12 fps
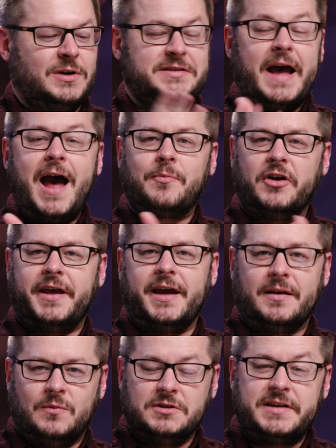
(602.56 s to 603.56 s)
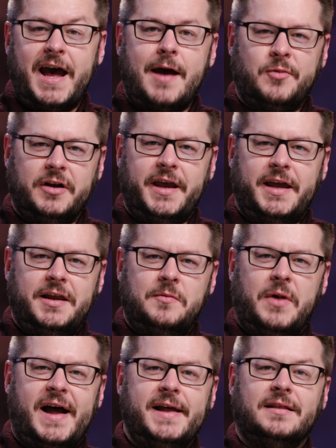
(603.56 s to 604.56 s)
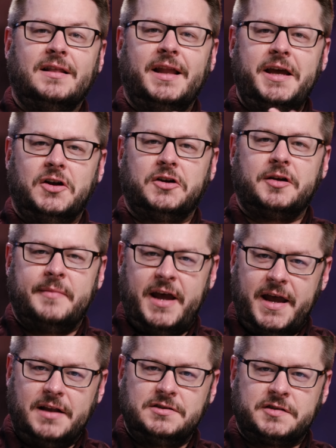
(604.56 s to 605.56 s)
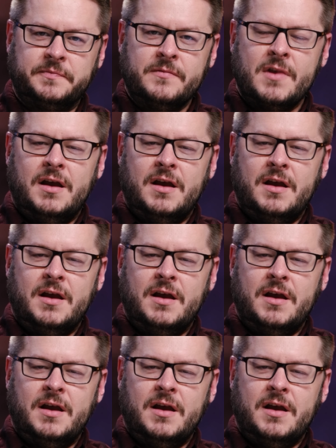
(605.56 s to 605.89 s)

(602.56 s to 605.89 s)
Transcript: was abrogated, was abrogated by later commands